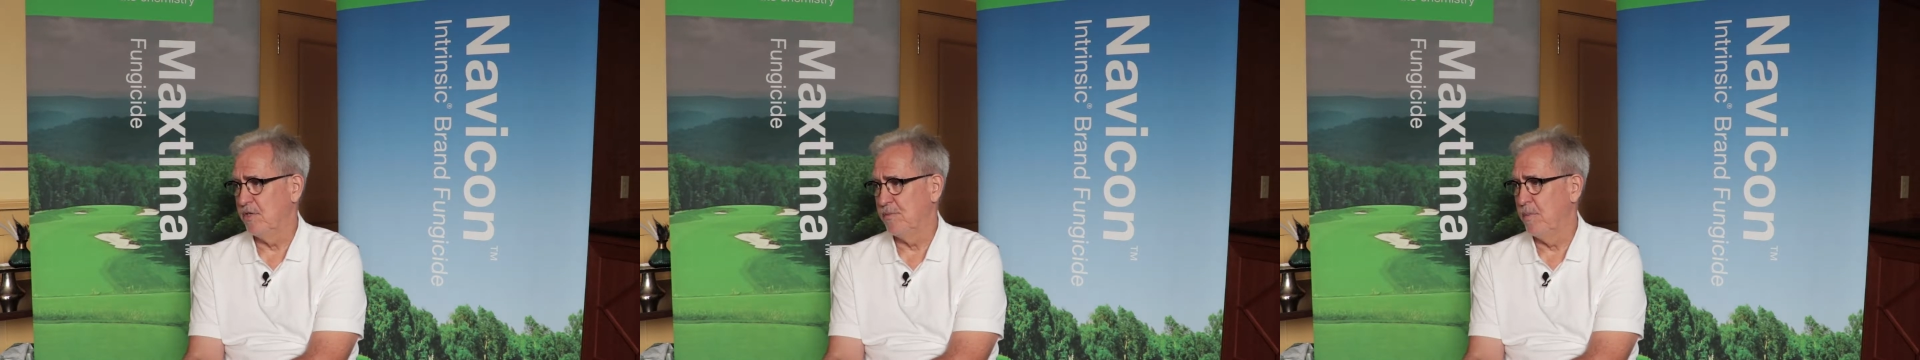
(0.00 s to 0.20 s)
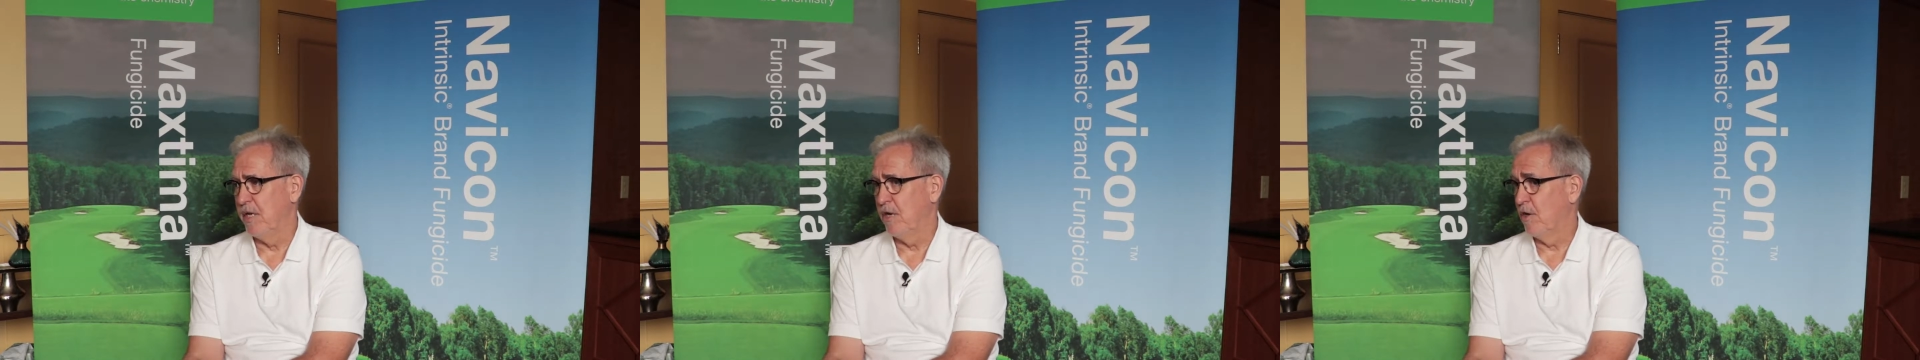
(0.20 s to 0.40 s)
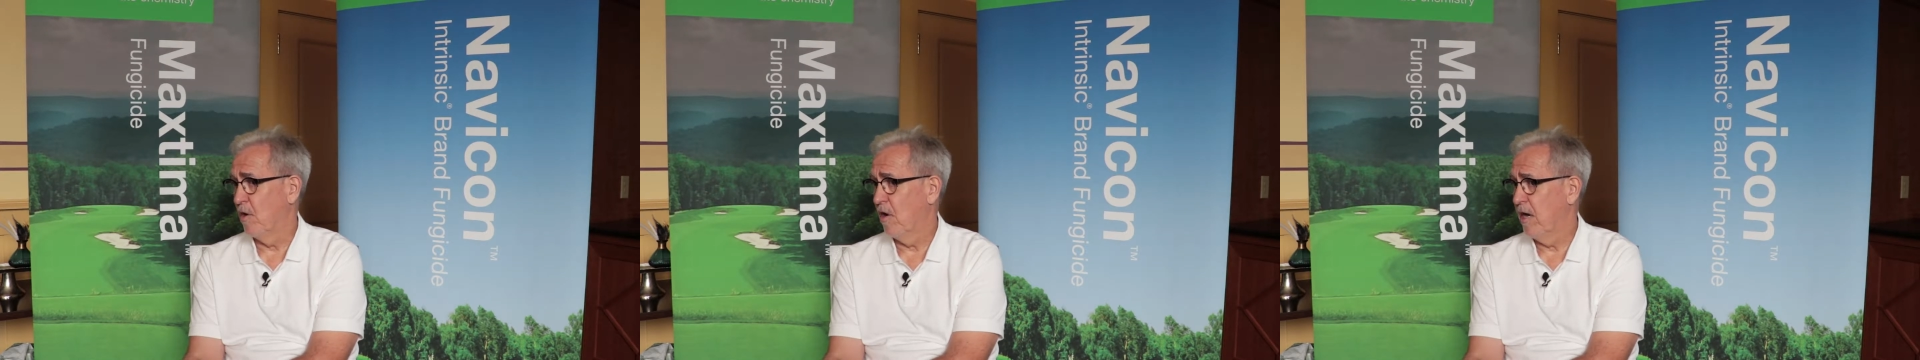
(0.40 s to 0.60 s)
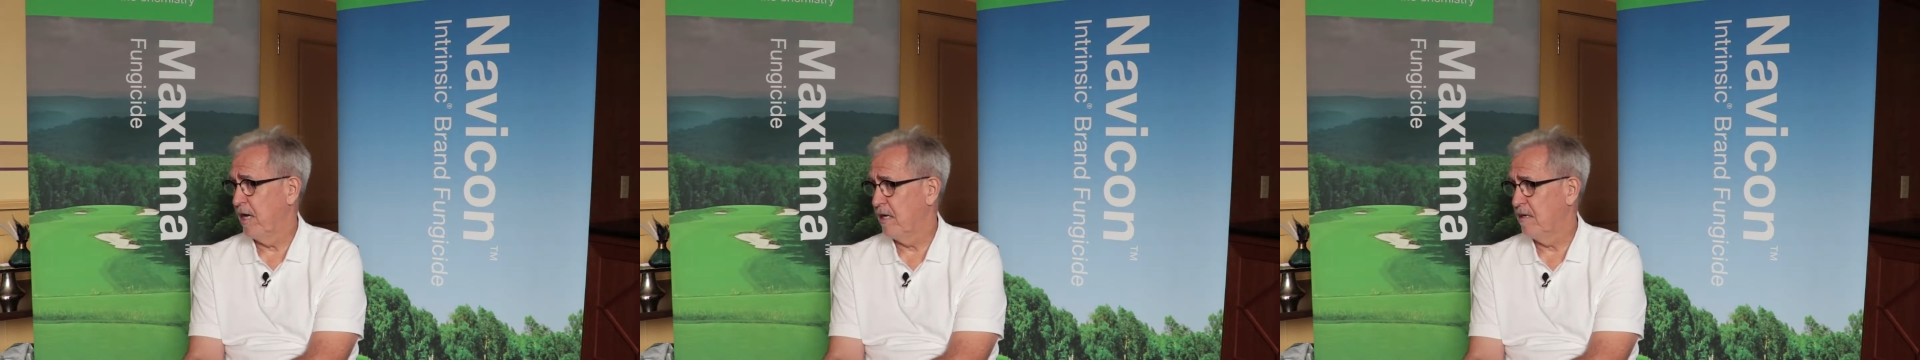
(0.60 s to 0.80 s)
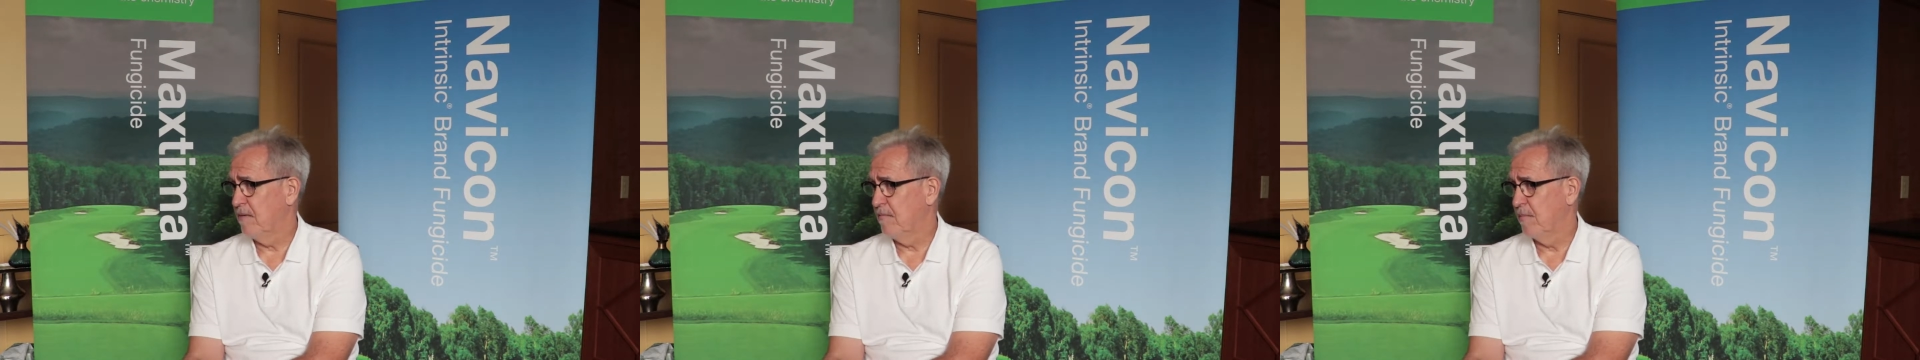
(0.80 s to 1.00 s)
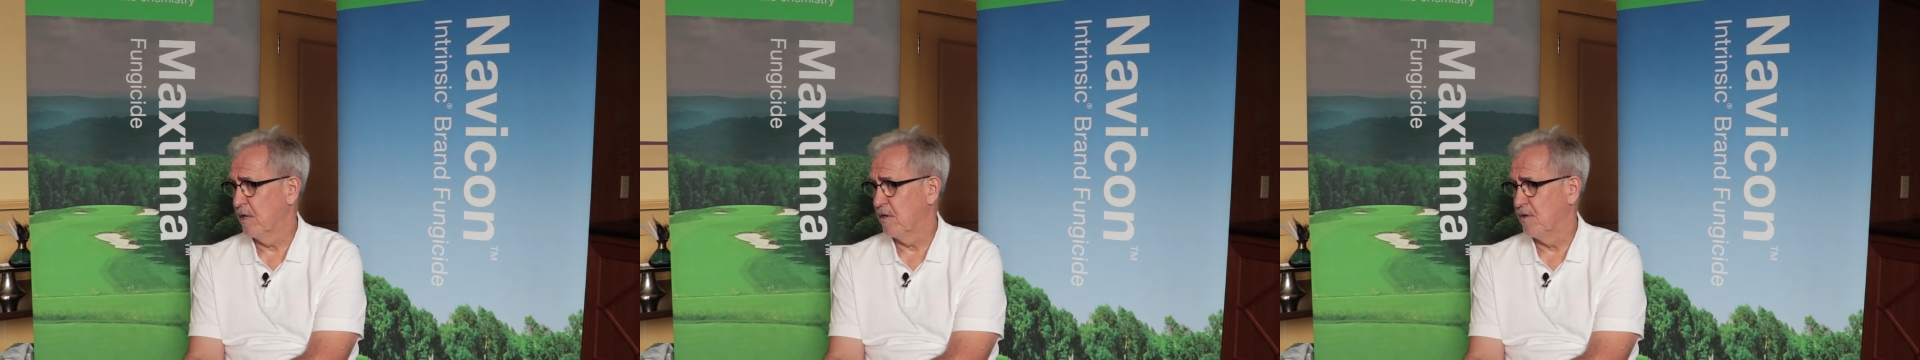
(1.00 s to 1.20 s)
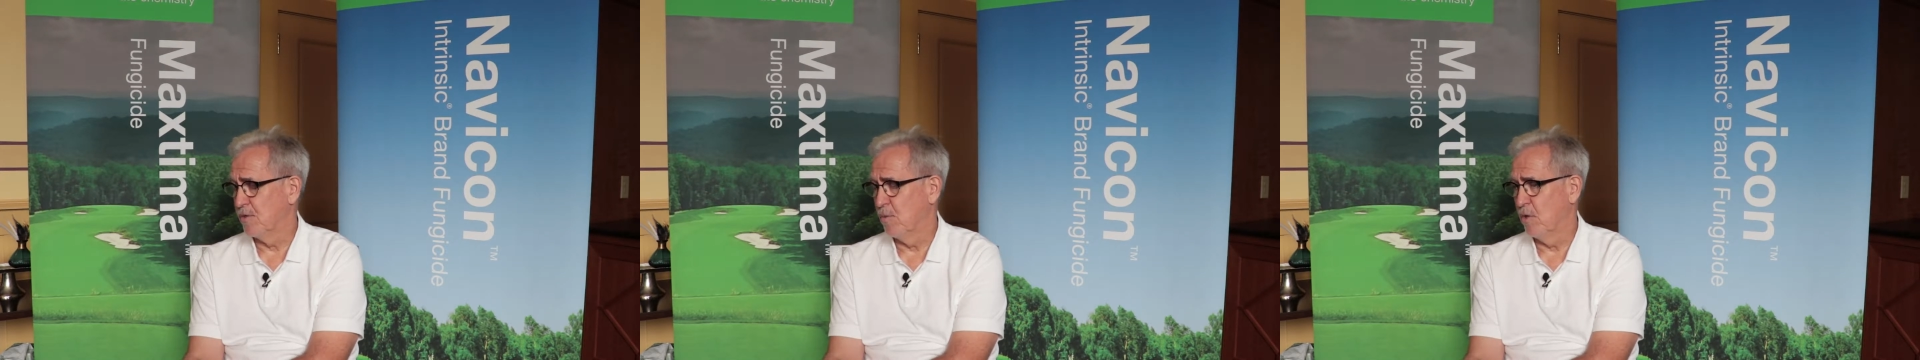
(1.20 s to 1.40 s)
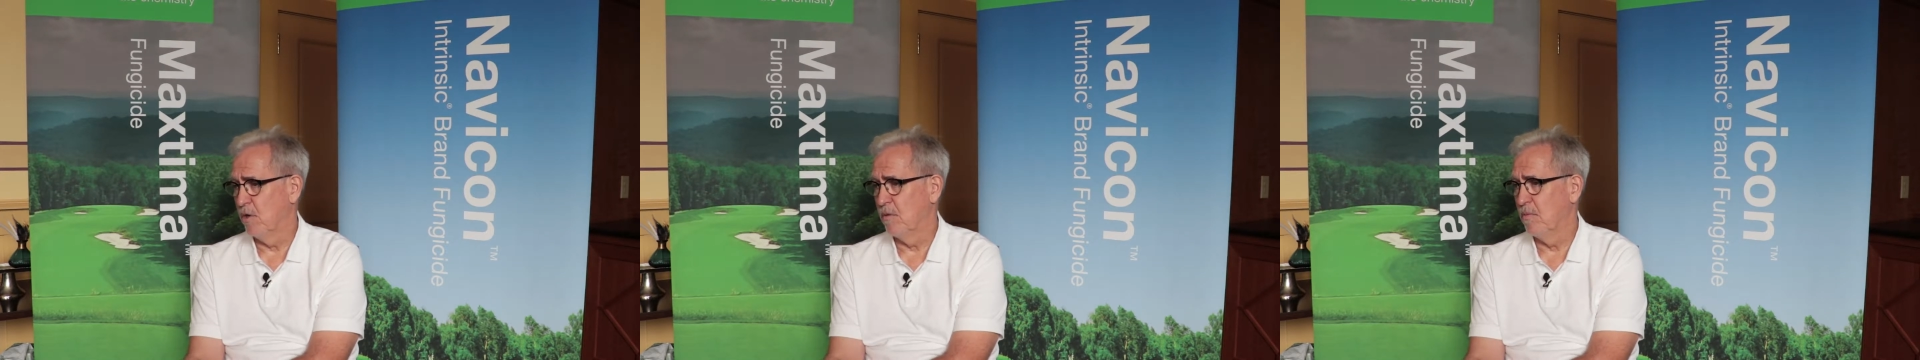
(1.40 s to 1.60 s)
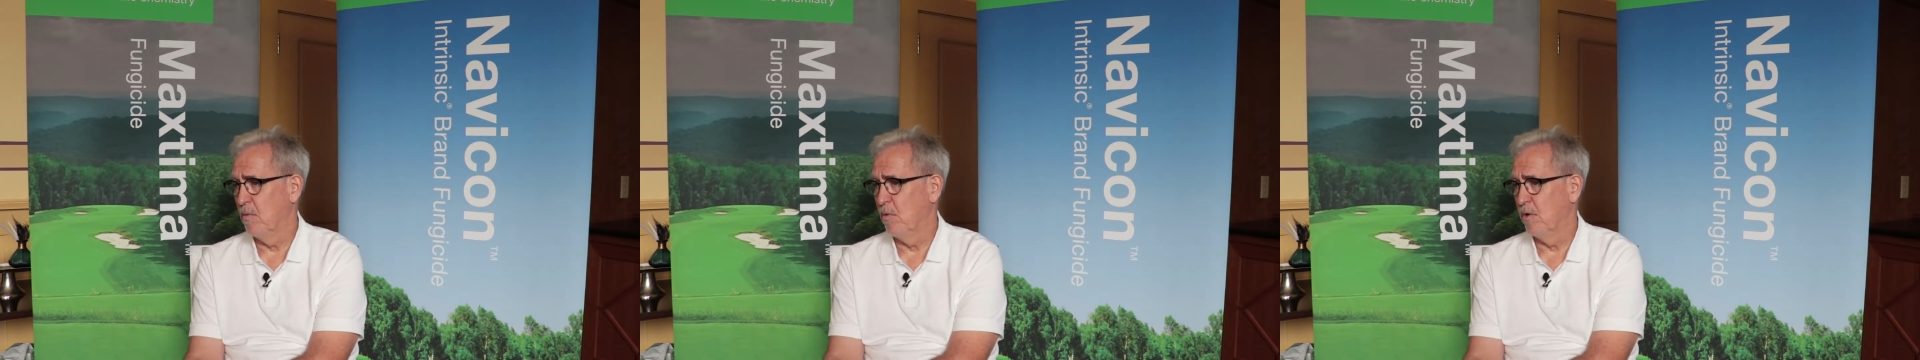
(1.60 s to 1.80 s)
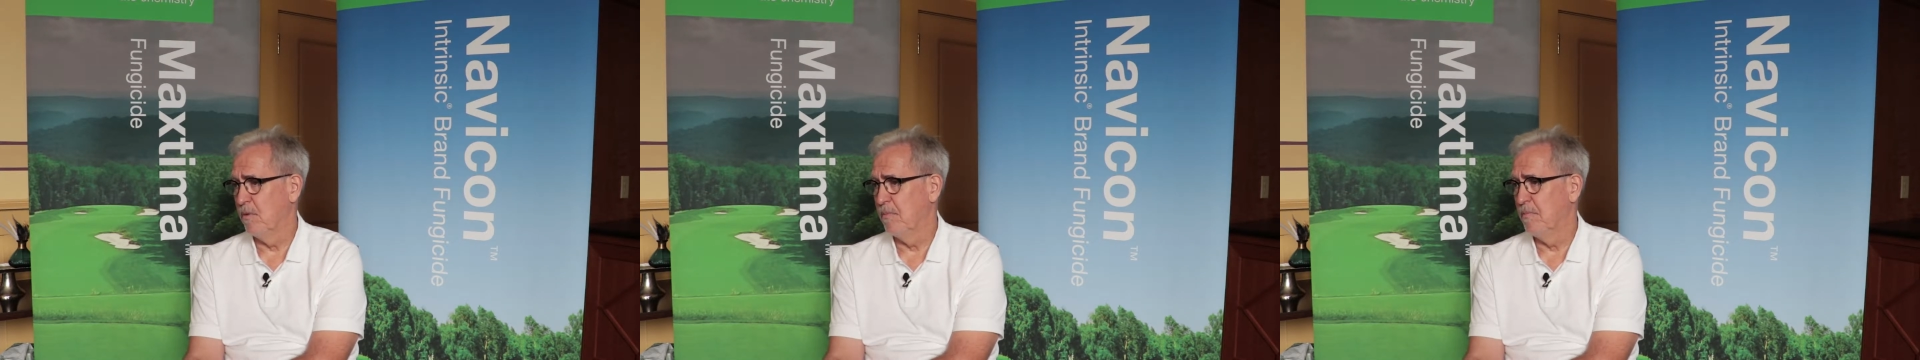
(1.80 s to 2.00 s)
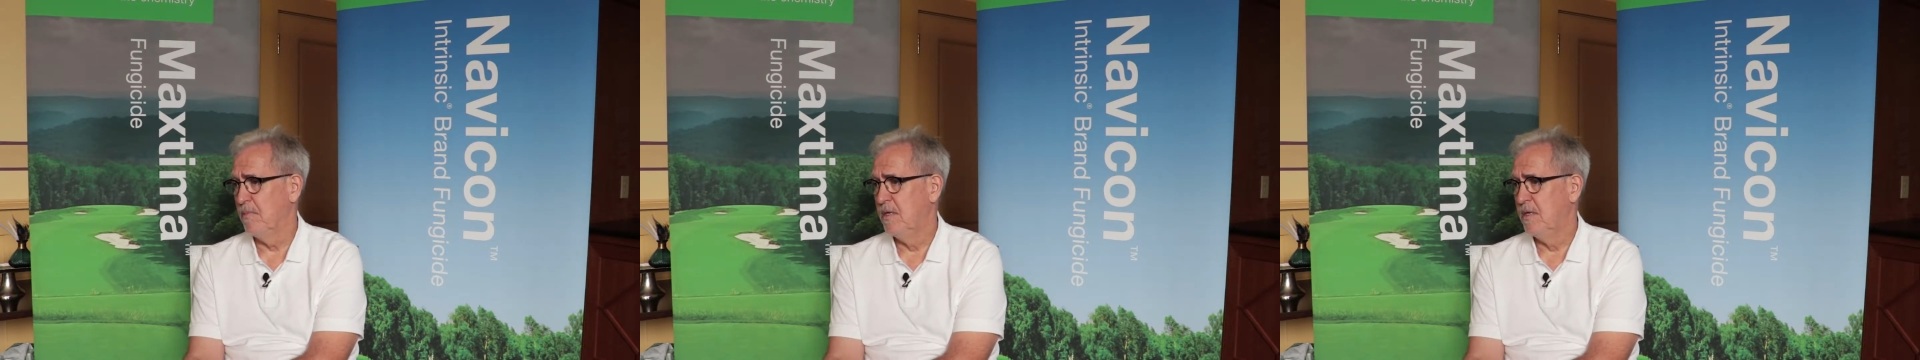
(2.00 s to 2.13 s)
has been great because we're